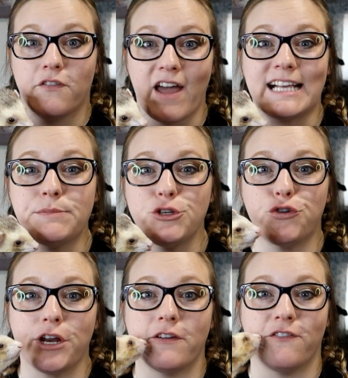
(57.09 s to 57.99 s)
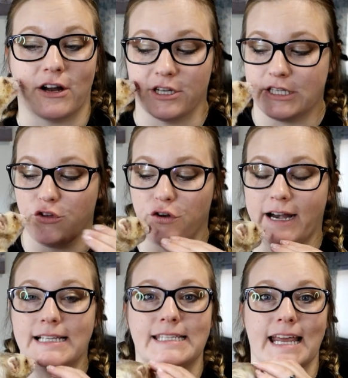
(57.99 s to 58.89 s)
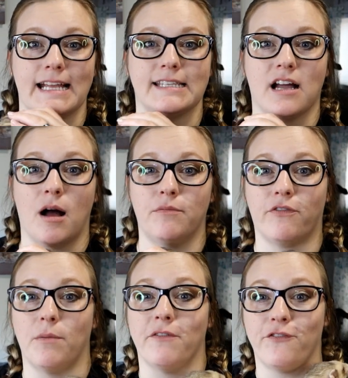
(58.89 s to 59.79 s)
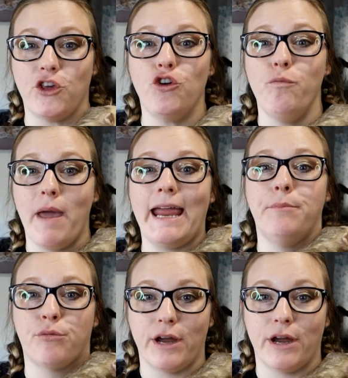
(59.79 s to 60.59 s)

The vast majority of ferrets in the United States come from a few main